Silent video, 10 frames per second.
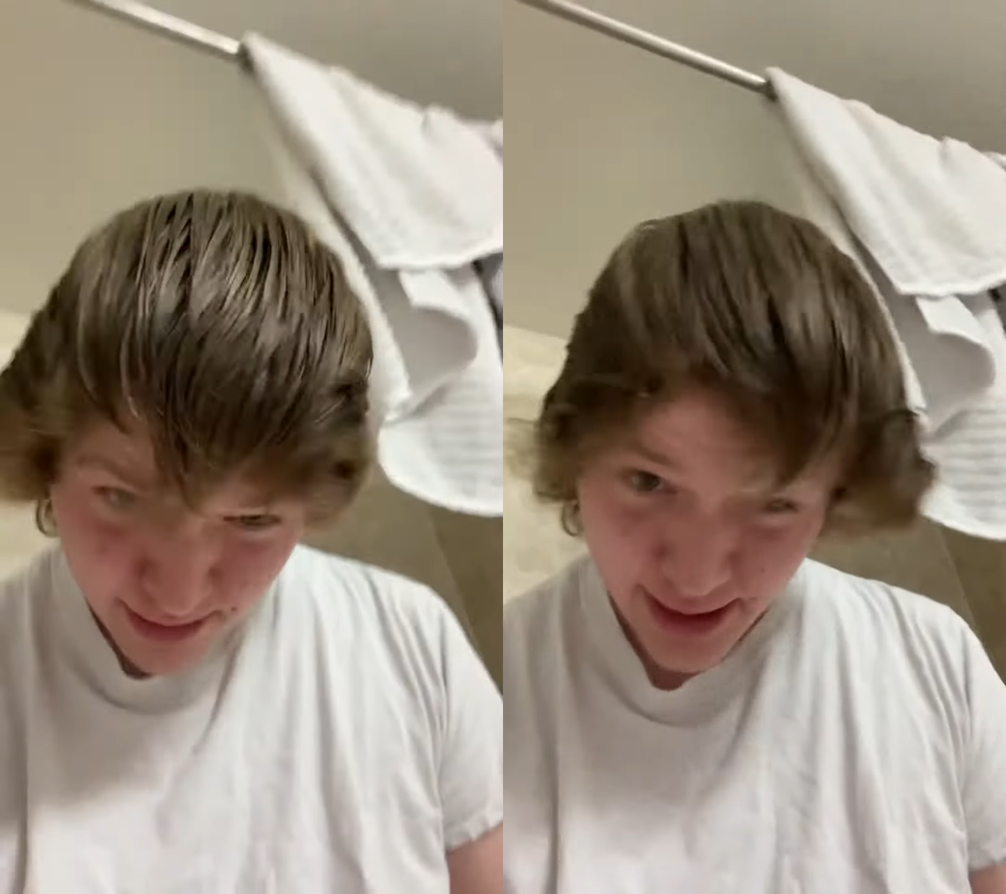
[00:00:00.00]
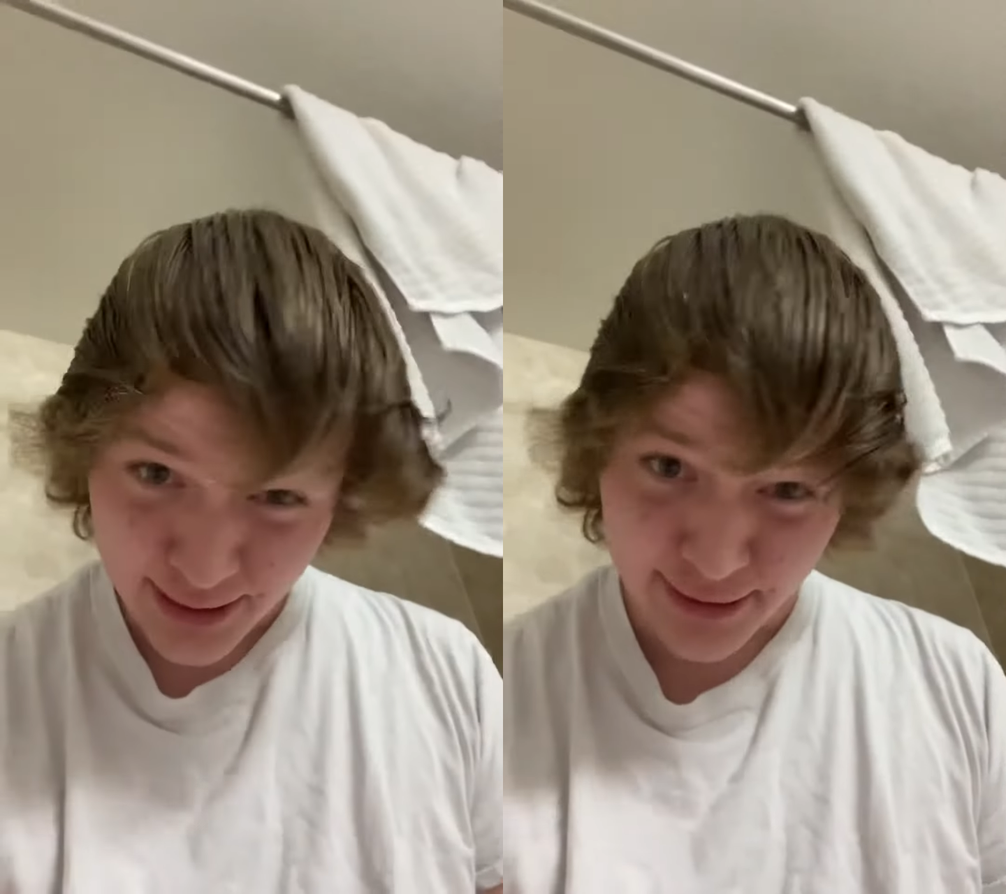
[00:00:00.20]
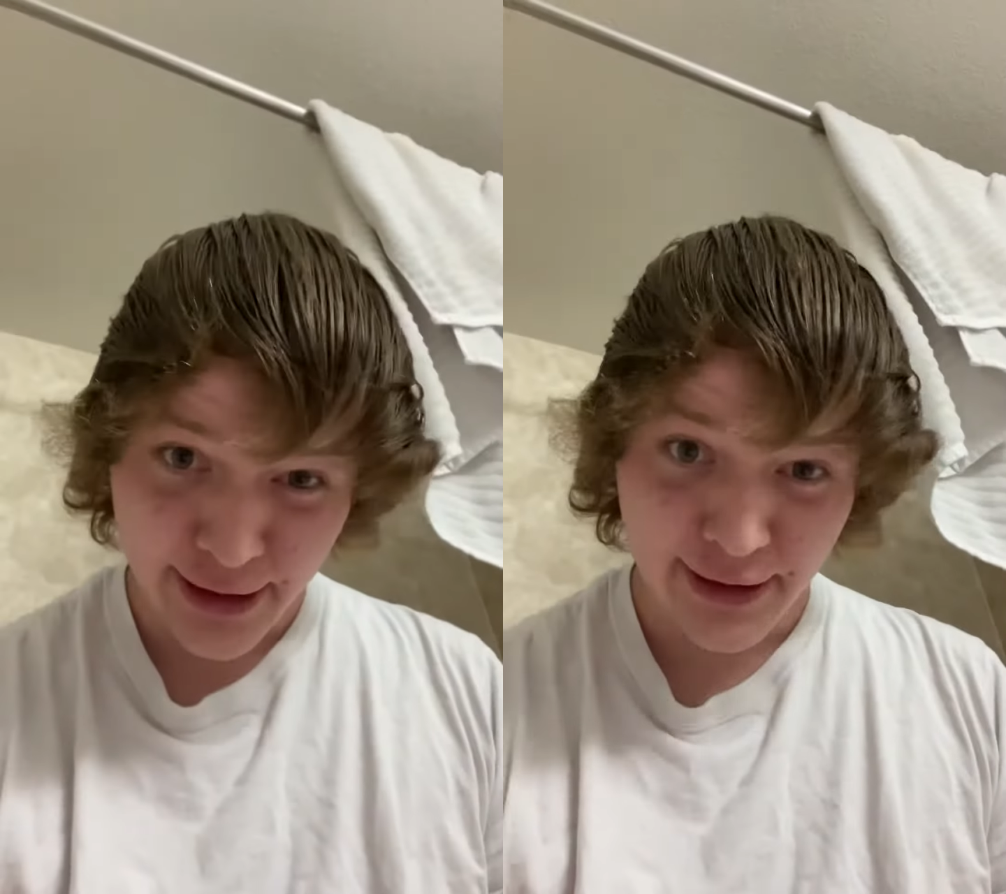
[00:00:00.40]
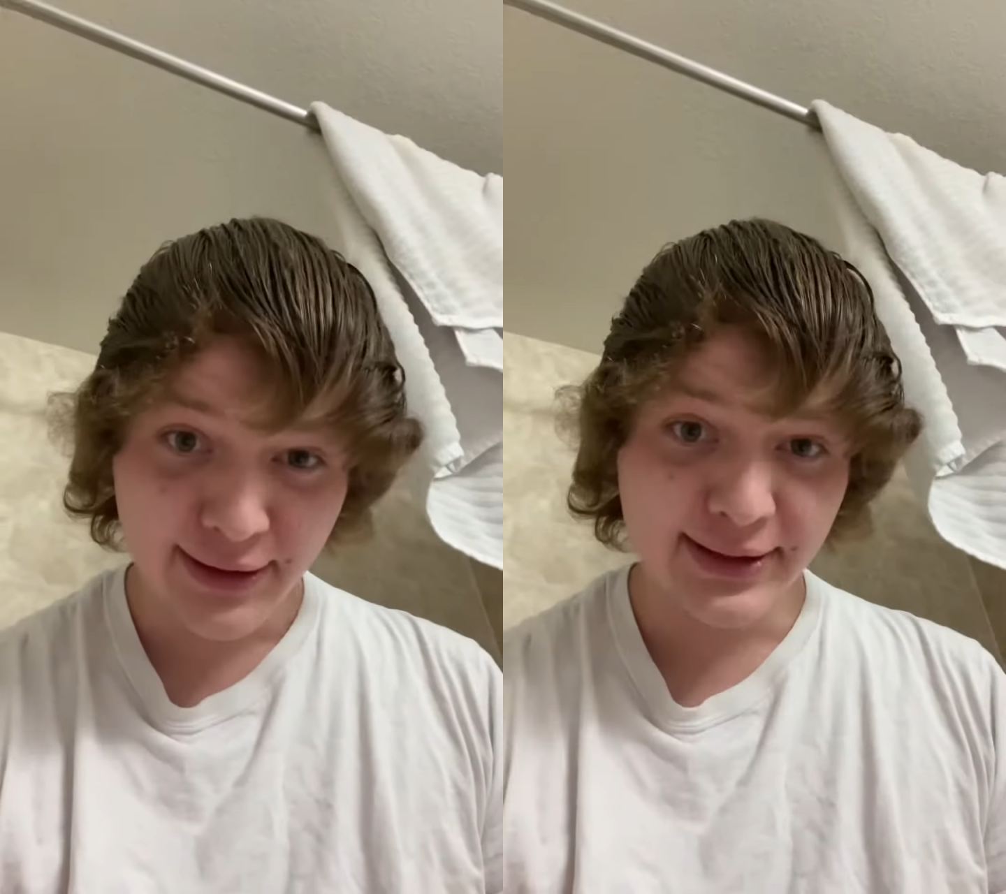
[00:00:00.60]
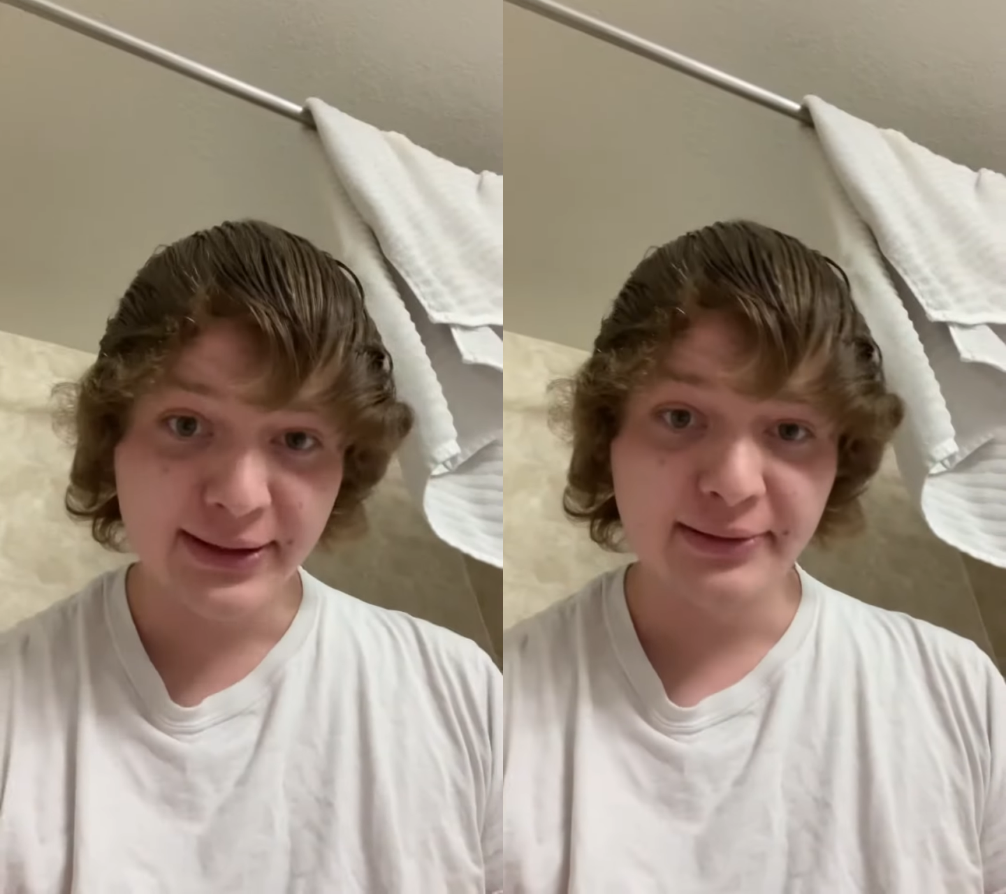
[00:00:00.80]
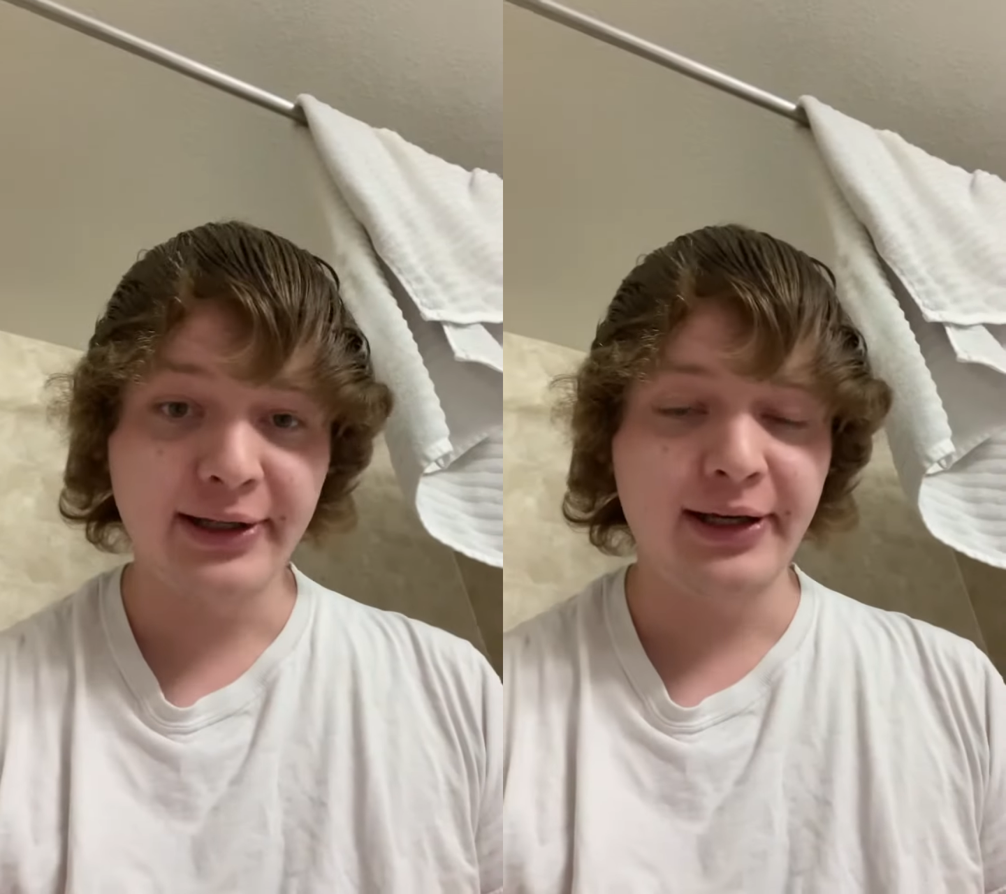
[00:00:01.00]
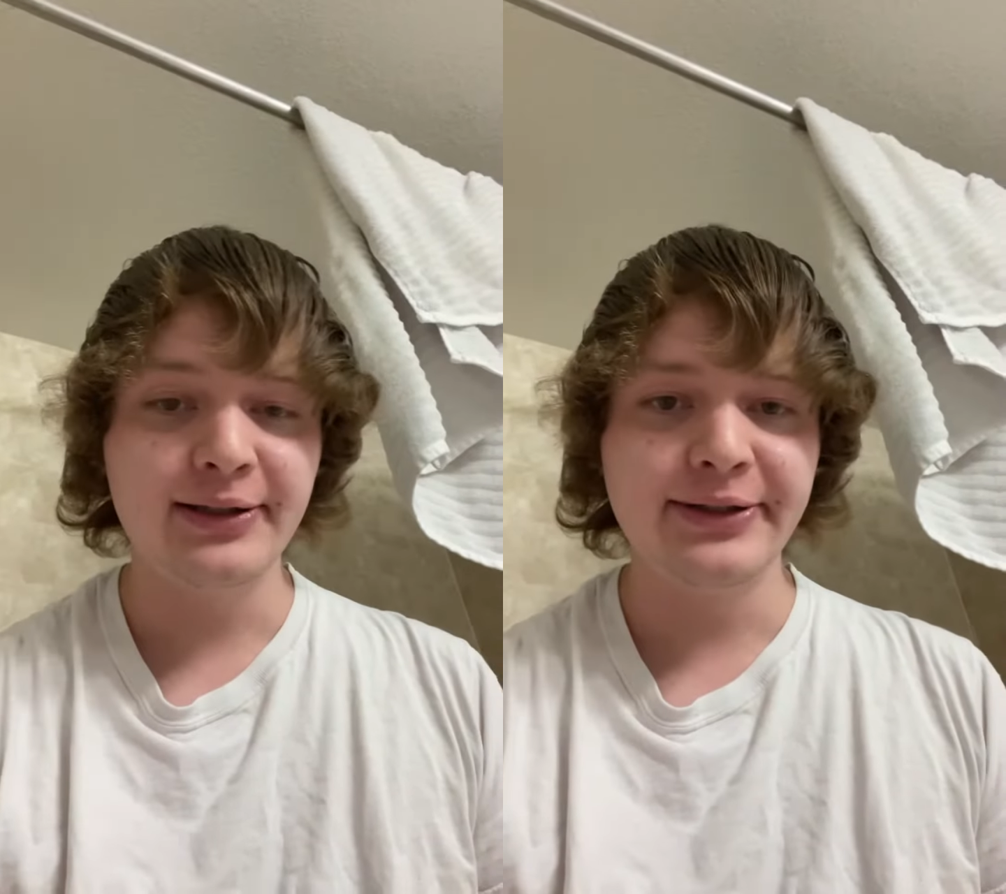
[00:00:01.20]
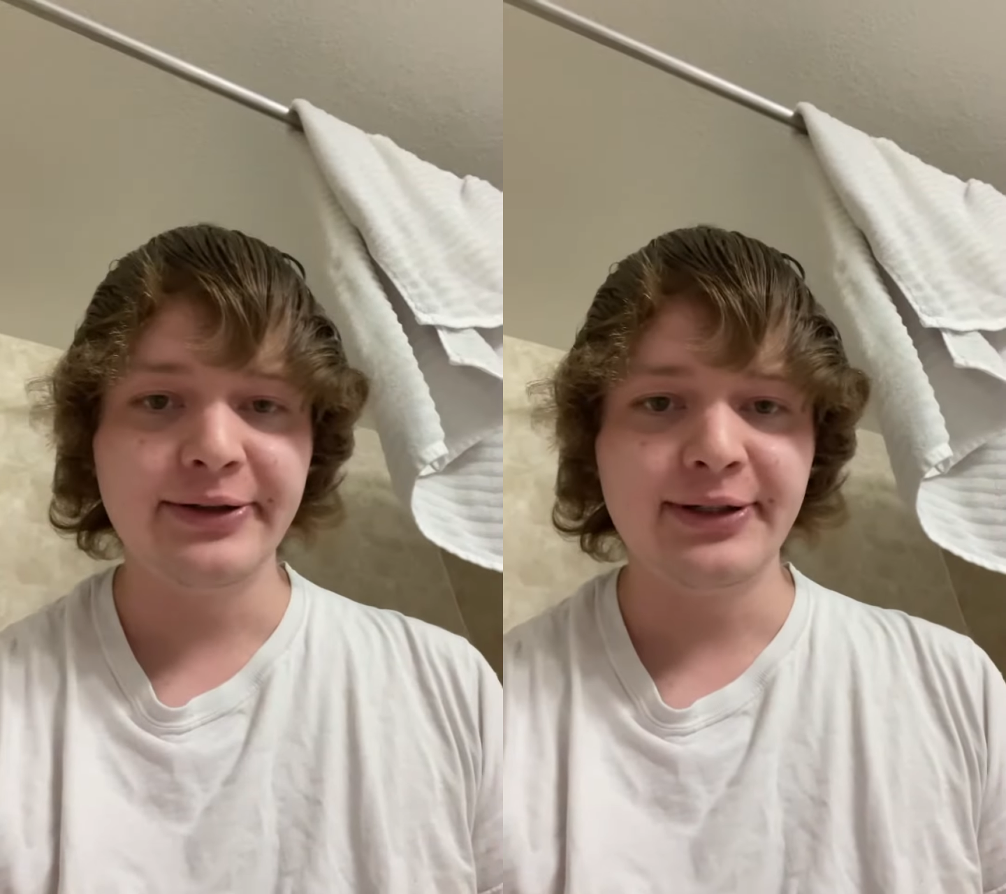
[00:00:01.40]
Mediterranean like
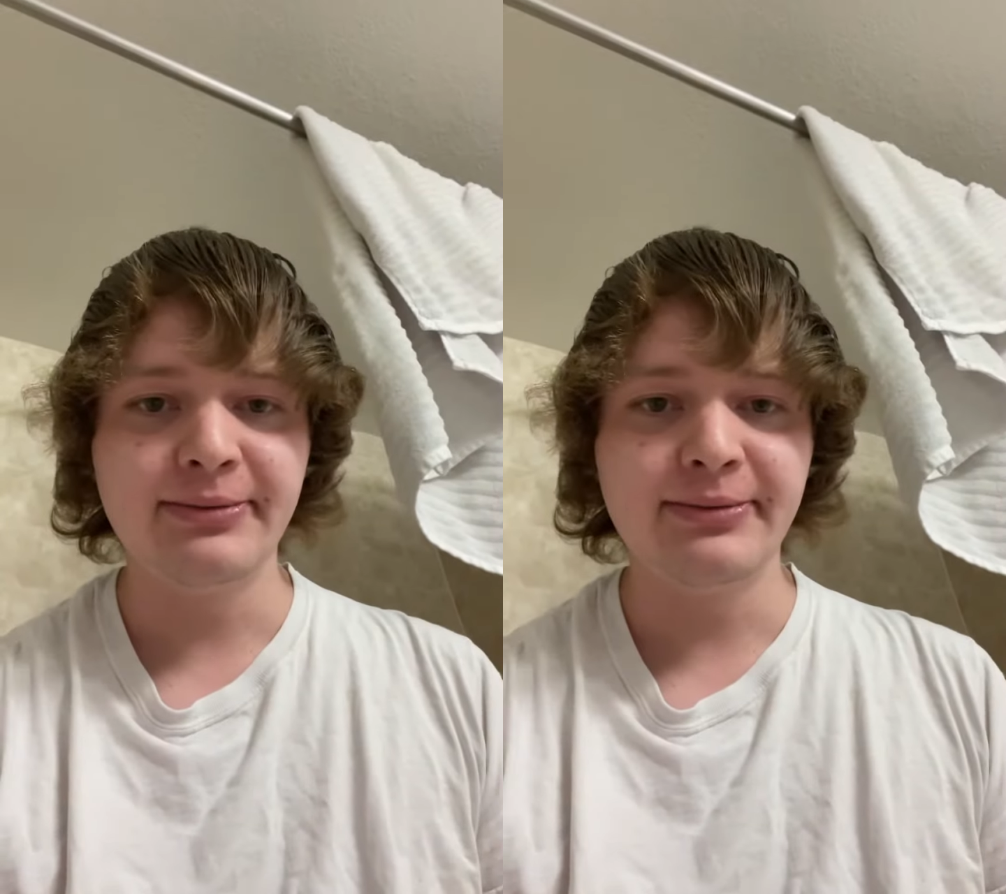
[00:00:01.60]
Syrians,